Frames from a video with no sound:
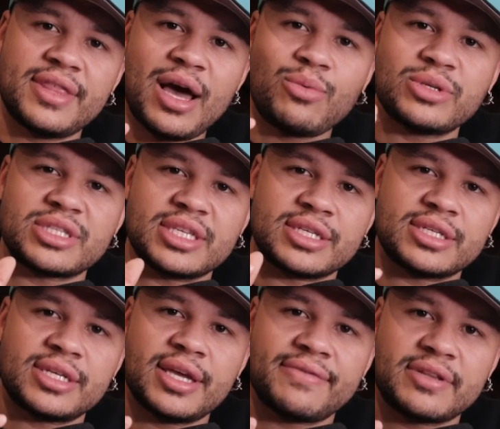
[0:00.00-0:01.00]
that was the
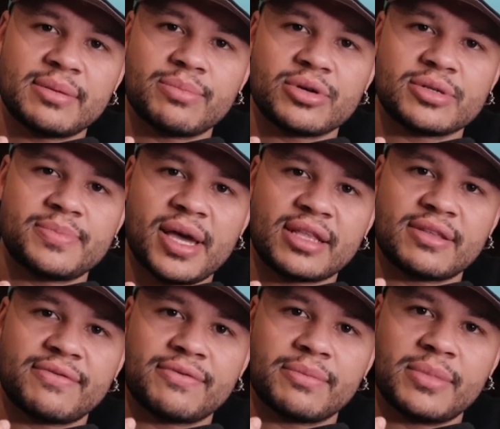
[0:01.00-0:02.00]
shift in
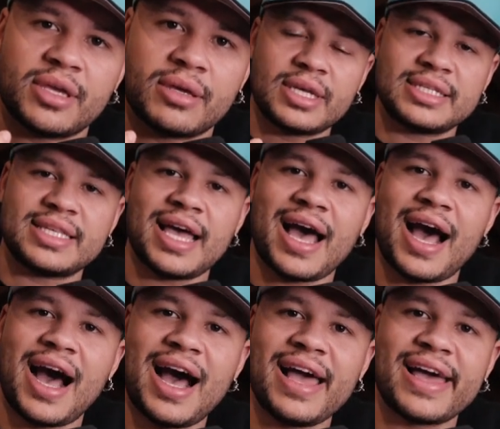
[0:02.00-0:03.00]
perspective for me is that
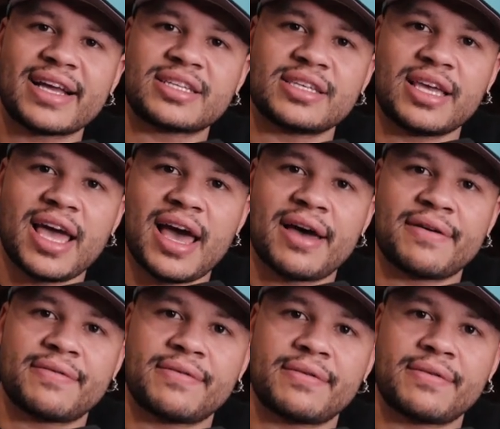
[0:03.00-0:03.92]
I actually have